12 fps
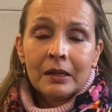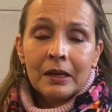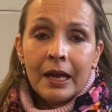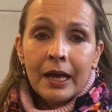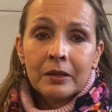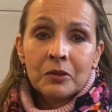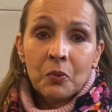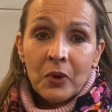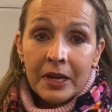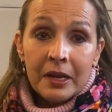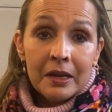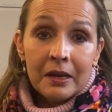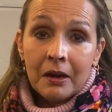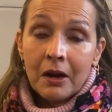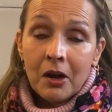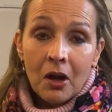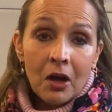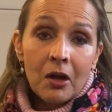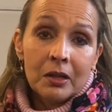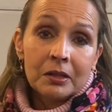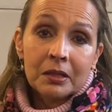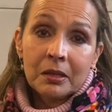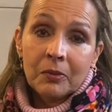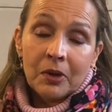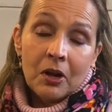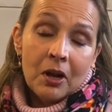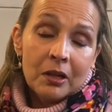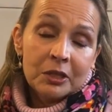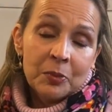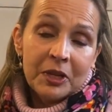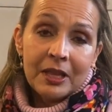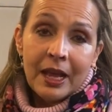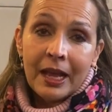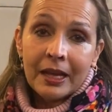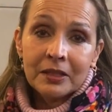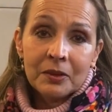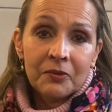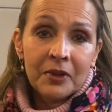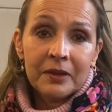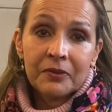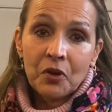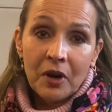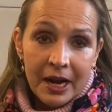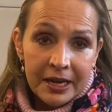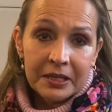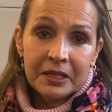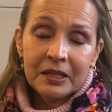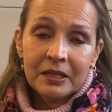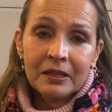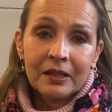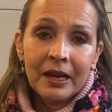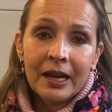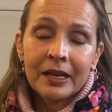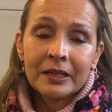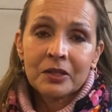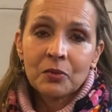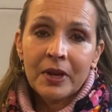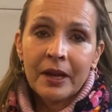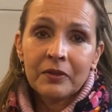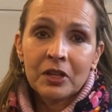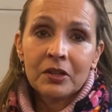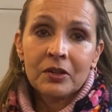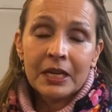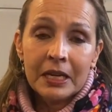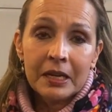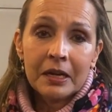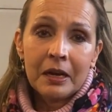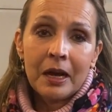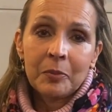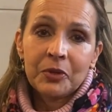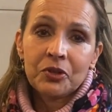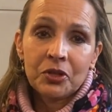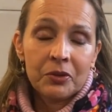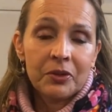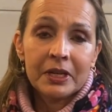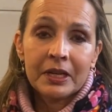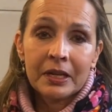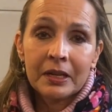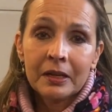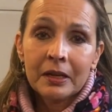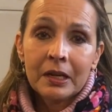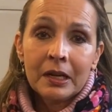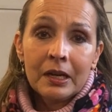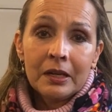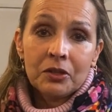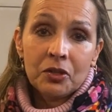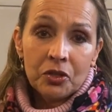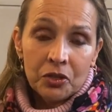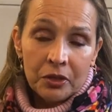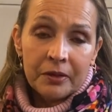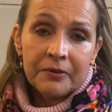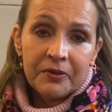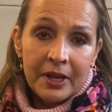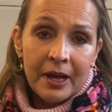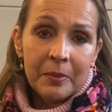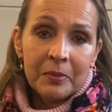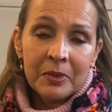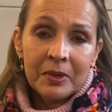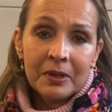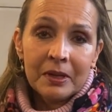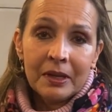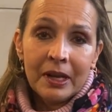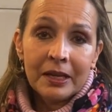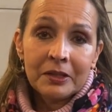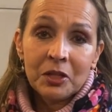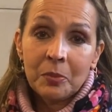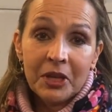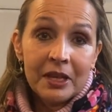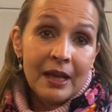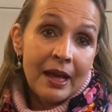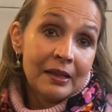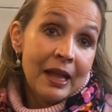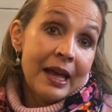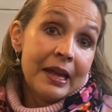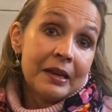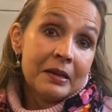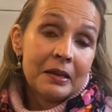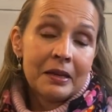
And we're called to be the hands and feet of Christ. And we have a unique opportunity to serve them and to be that light.